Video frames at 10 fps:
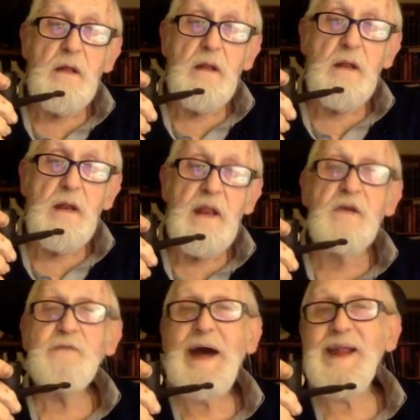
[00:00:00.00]

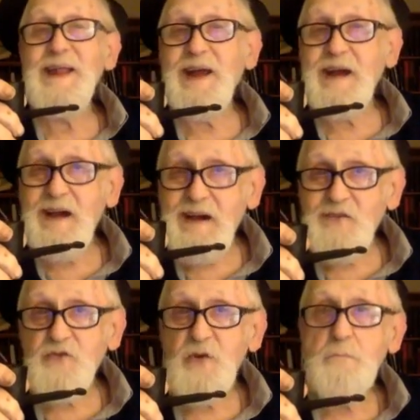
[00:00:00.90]
lived out in the
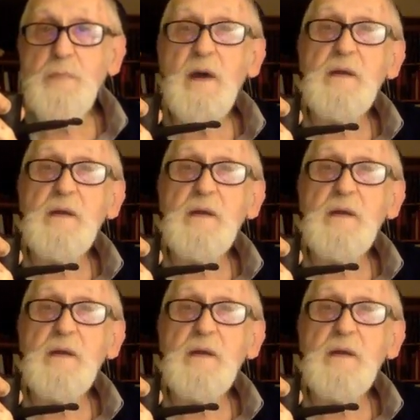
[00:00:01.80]
country, but